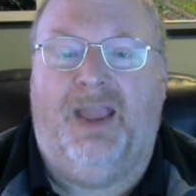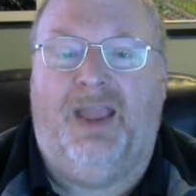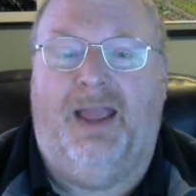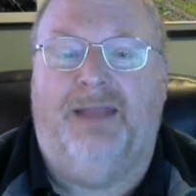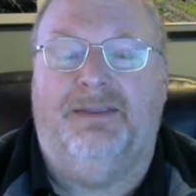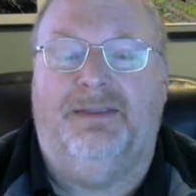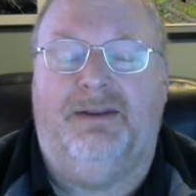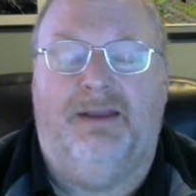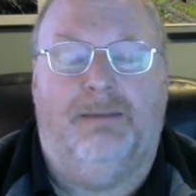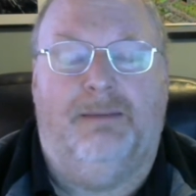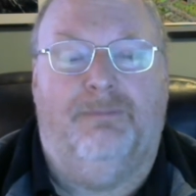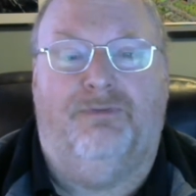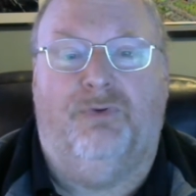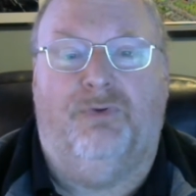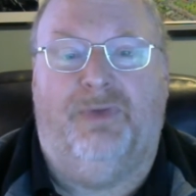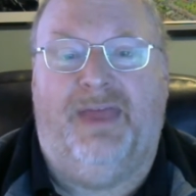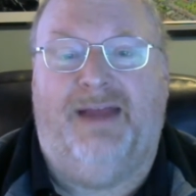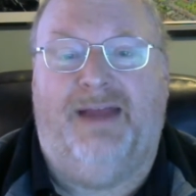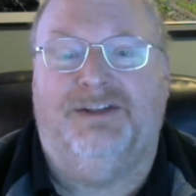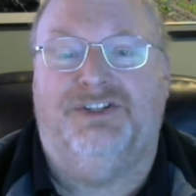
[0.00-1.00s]
and the day before
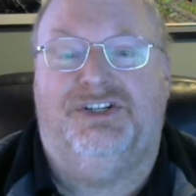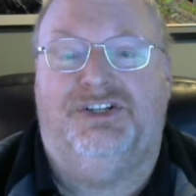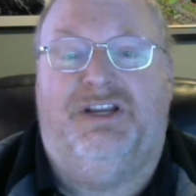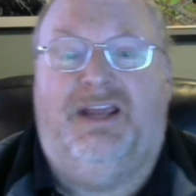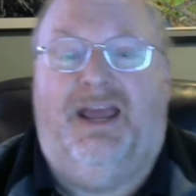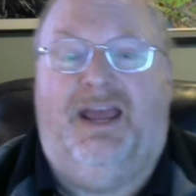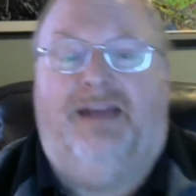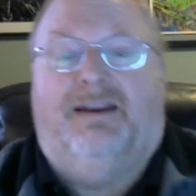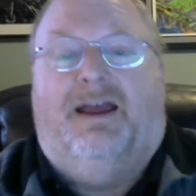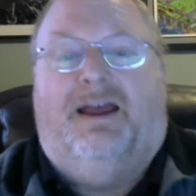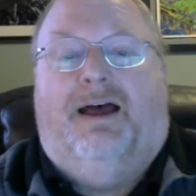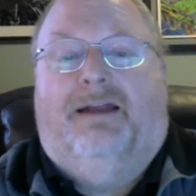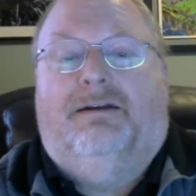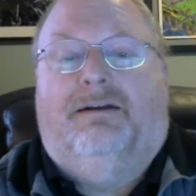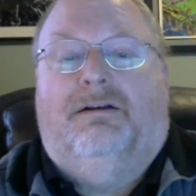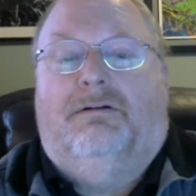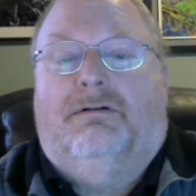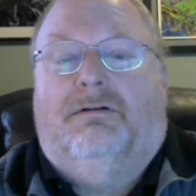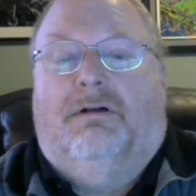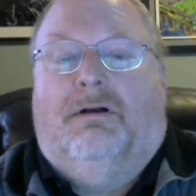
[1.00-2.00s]
that, she had gotten
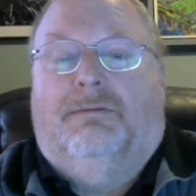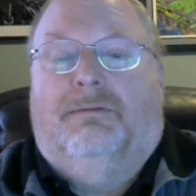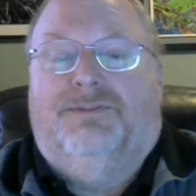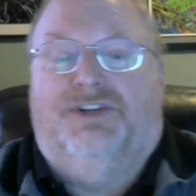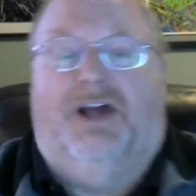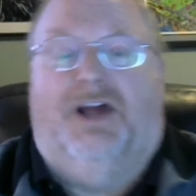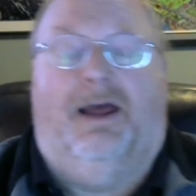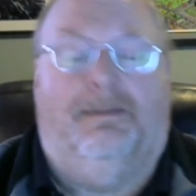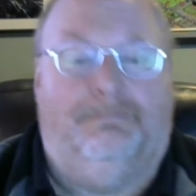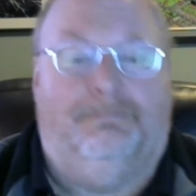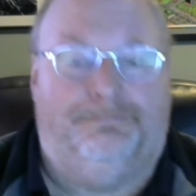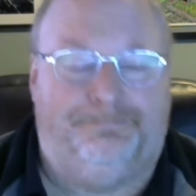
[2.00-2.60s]
her arm shot.